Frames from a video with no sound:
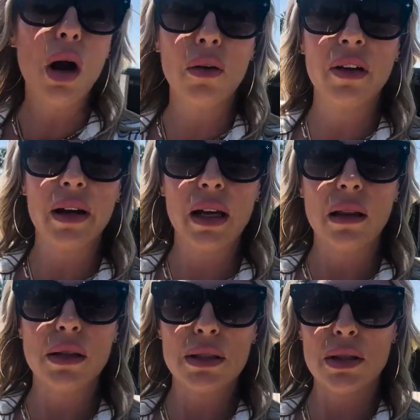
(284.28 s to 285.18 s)
are very
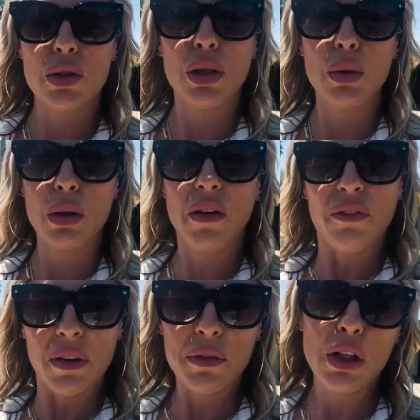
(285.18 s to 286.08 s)
close to the
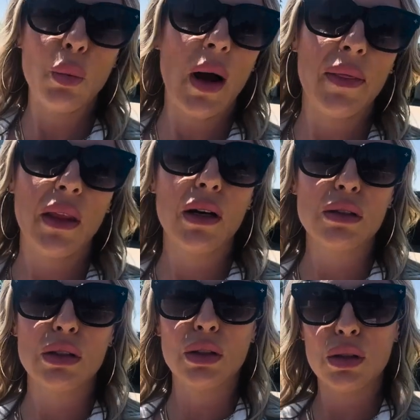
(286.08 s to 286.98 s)
51 though,
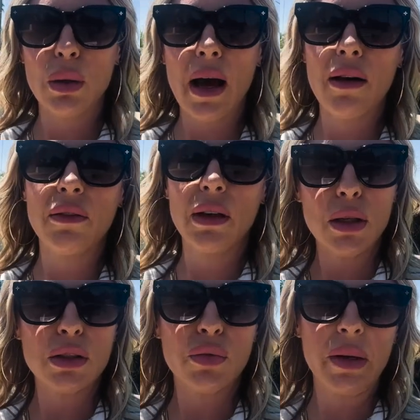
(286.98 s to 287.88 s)
so you do have
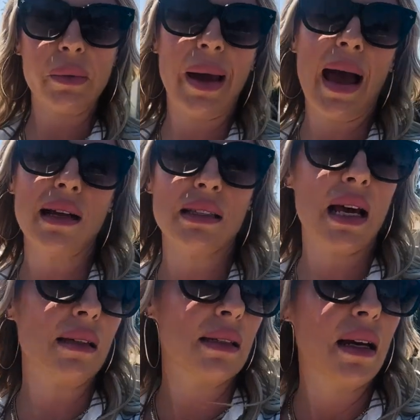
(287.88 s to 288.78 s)
close freeway
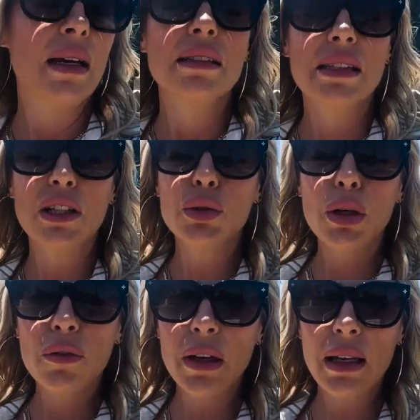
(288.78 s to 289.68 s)
access.
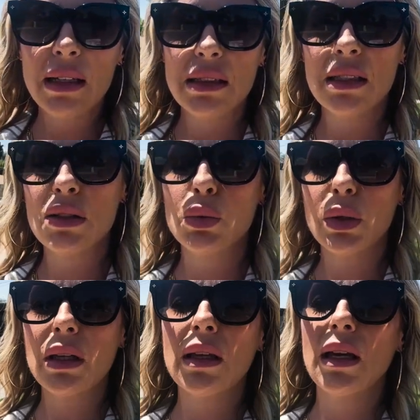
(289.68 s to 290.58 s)
Central Phoenix is
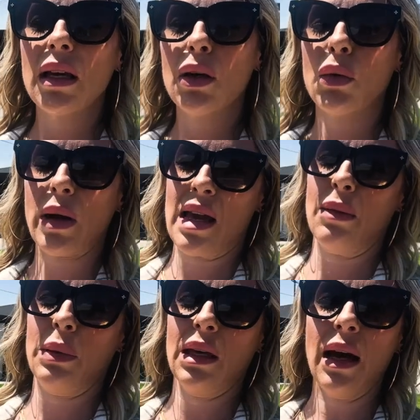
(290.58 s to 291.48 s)
really great
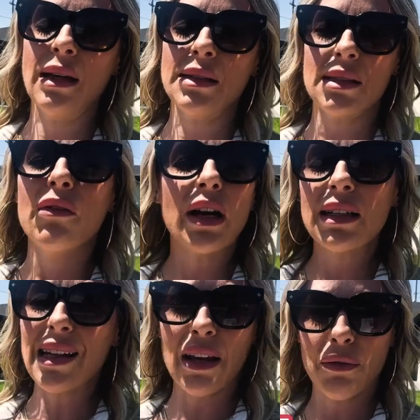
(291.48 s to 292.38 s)
because very
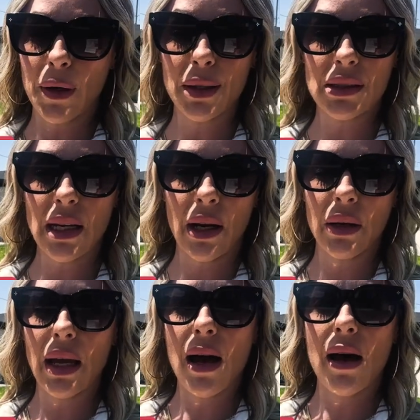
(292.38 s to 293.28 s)
diverse
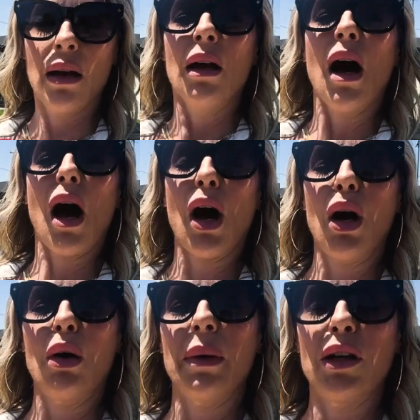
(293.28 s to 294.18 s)
area,
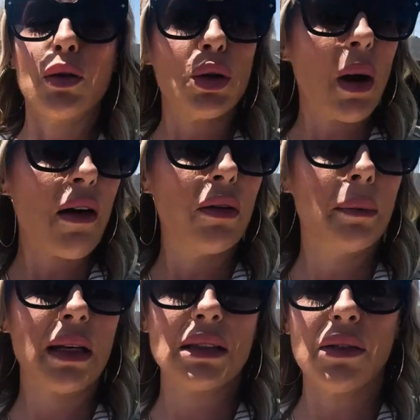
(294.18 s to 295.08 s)
and you do have a
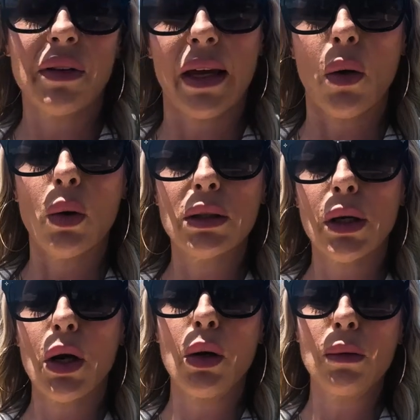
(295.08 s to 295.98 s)
mix of like older
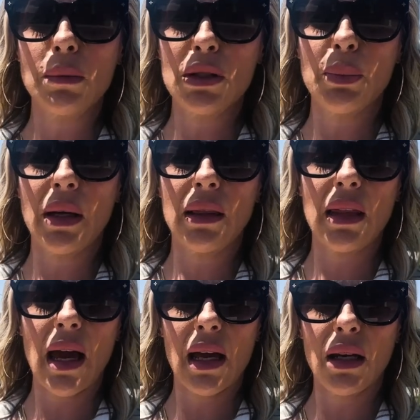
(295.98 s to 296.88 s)
homes, but
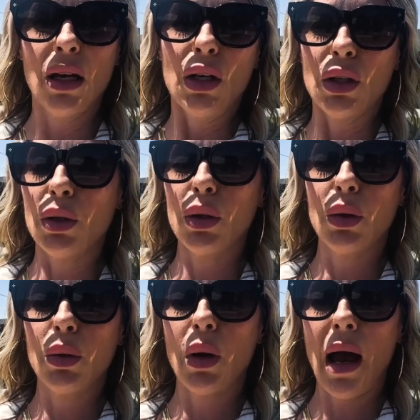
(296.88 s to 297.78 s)
then You
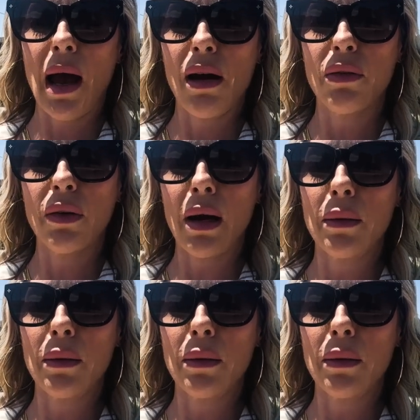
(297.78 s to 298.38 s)
do have